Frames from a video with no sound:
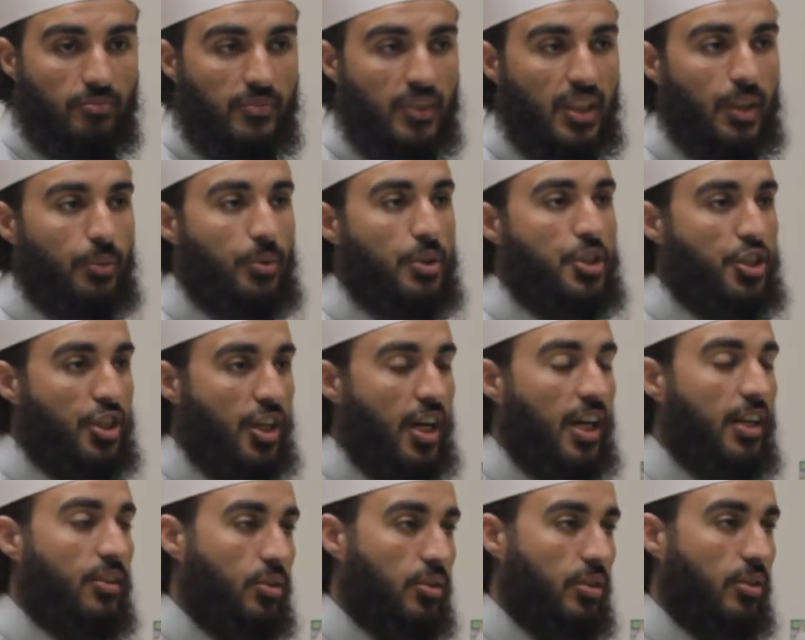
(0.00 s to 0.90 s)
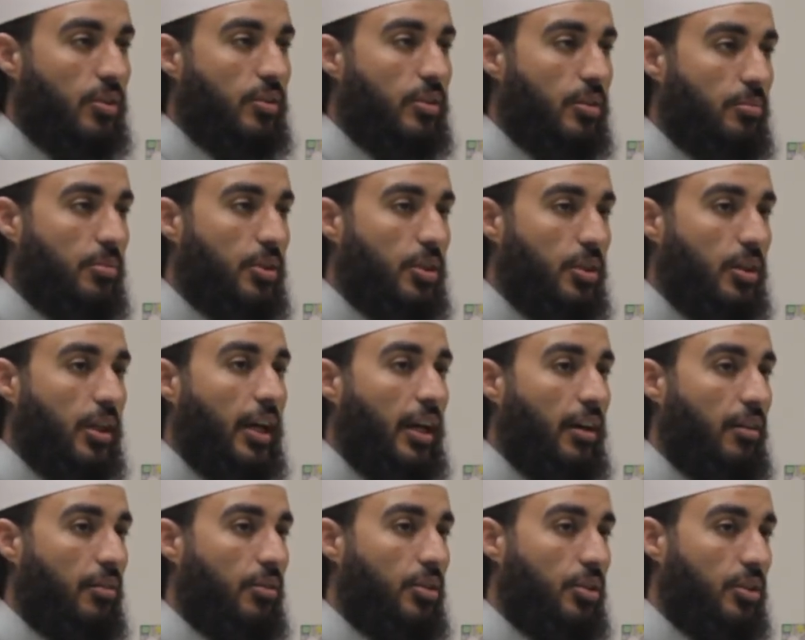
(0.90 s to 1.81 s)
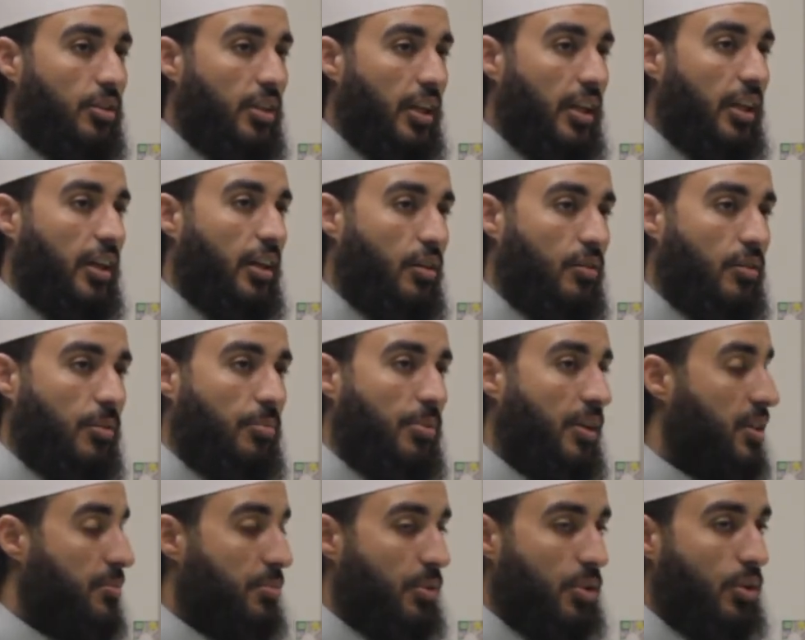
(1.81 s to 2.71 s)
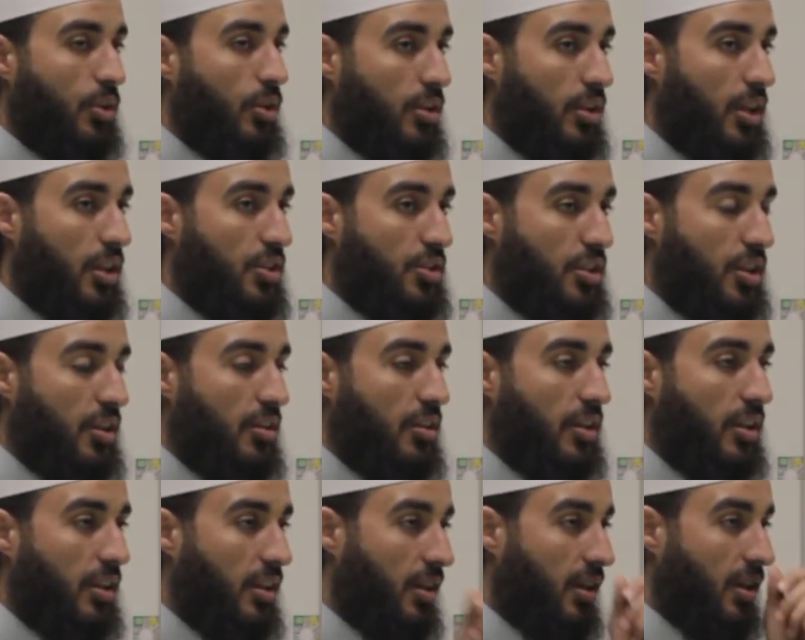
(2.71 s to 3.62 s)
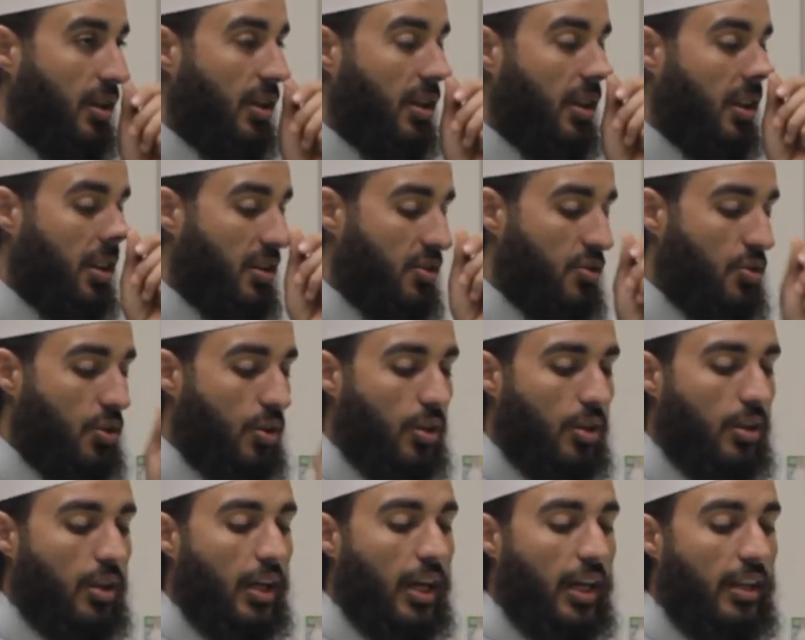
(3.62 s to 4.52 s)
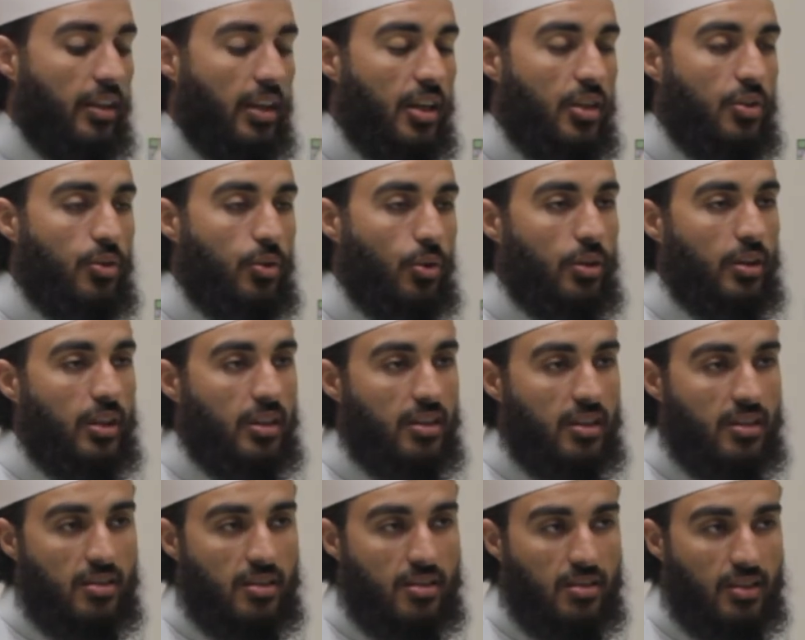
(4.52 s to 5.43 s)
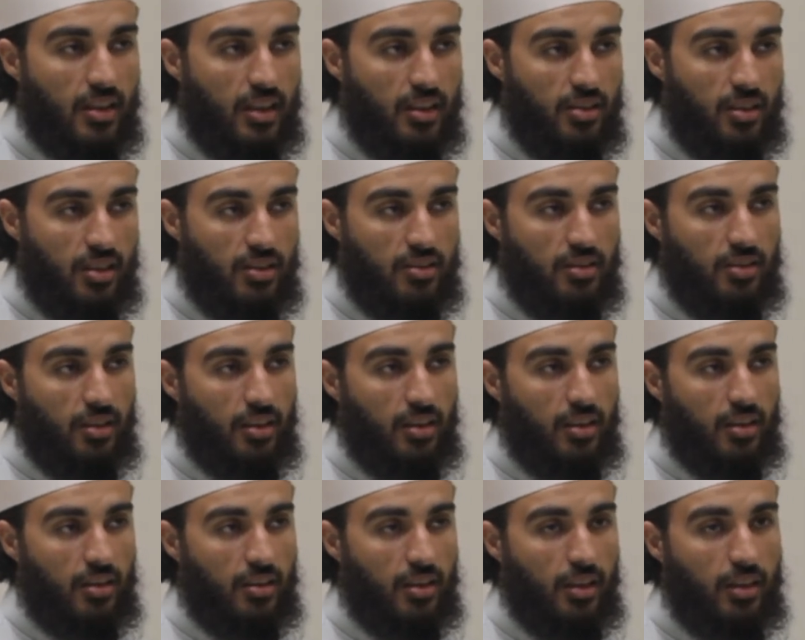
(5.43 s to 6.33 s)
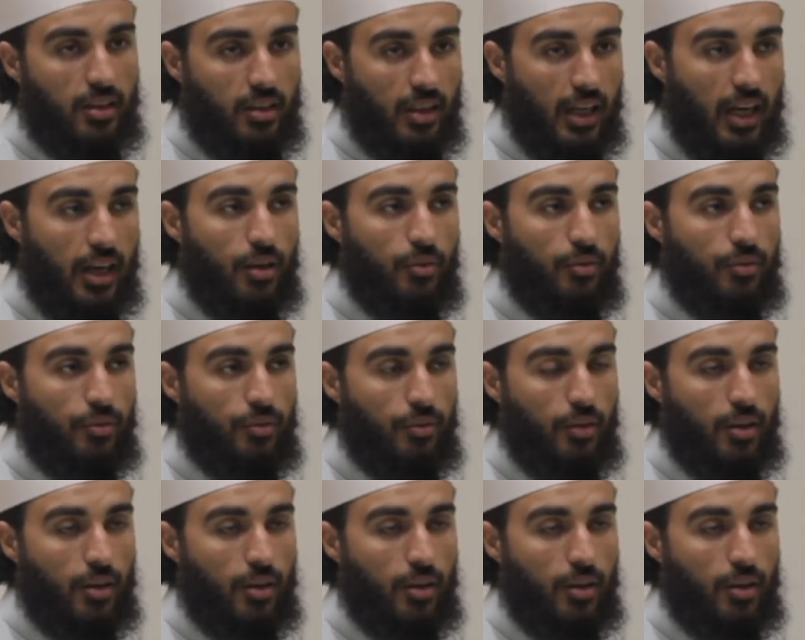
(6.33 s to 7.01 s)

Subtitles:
they were shy to tell them, you take care of the place but don't touch anything. So, and they thought that this is unjustly, that out of,